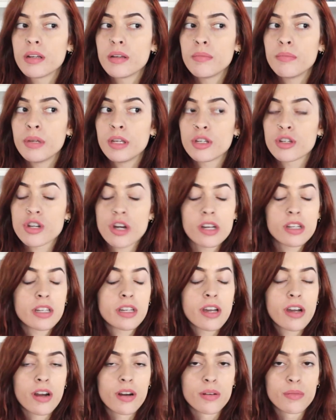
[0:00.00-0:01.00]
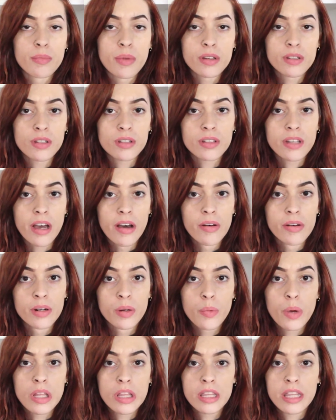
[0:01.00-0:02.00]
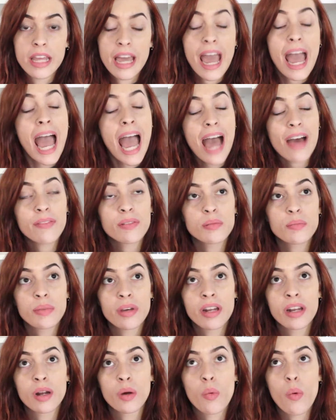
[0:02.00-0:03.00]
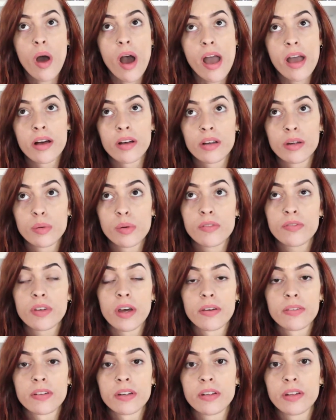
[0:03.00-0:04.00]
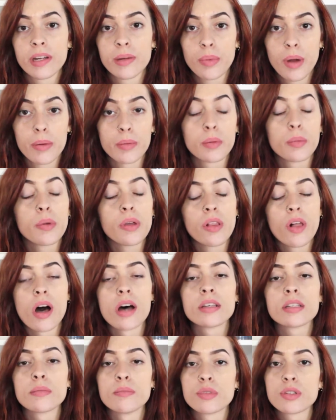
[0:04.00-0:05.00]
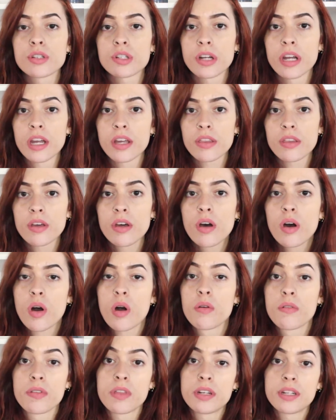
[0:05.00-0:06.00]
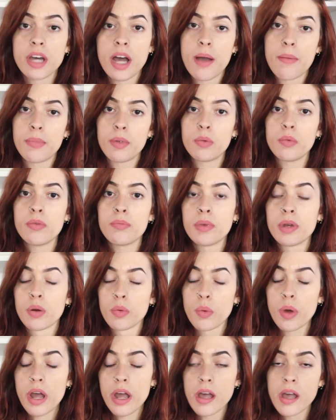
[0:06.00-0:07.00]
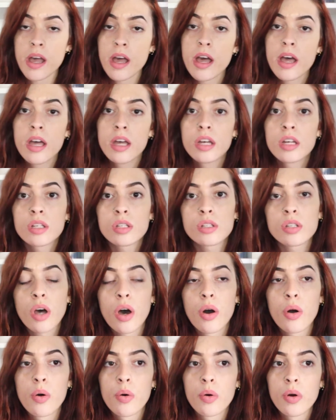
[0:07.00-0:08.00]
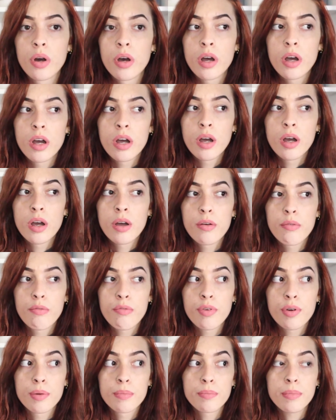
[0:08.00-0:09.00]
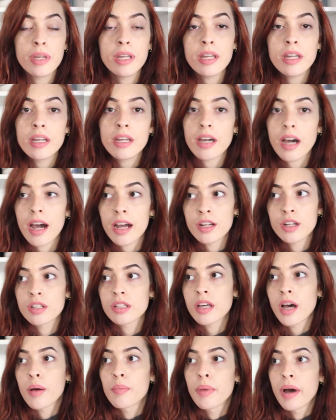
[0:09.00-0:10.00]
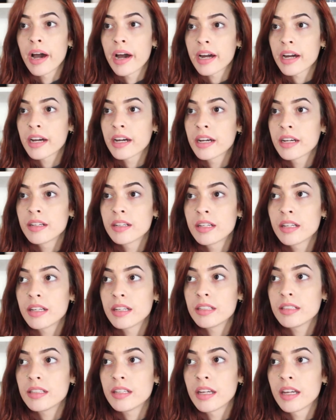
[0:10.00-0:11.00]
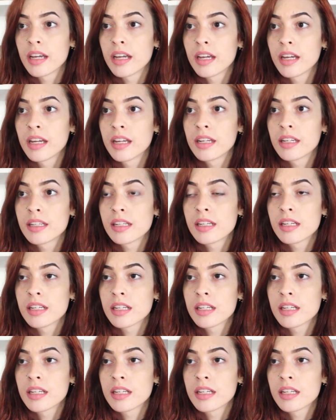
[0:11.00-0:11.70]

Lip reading: be stressing our muscles out in a way that they haven't been in a while, and we've definitely probably lost some strength over the time that we've been away. So for me, I just got back, and